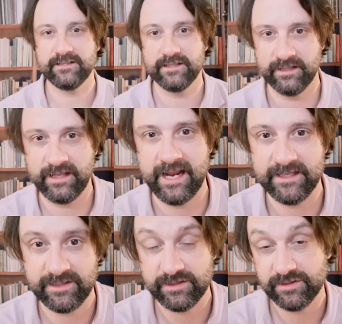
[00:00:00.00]
It
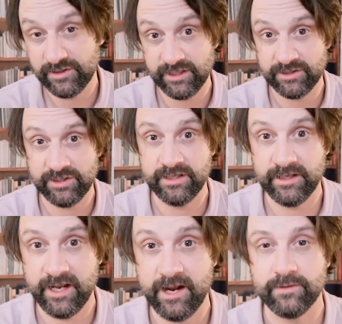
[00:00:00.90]
lasts
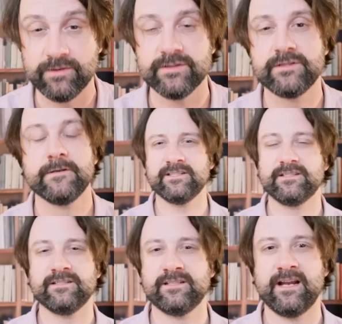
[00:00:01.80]
16 hours.
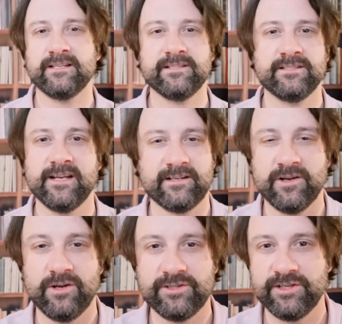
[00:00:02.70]
The science and
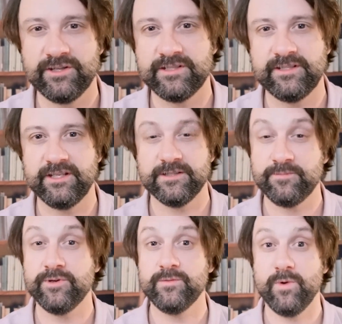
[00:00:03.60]
technology on this thing is
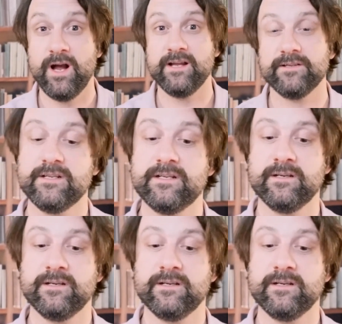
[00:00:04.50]
pretty wild.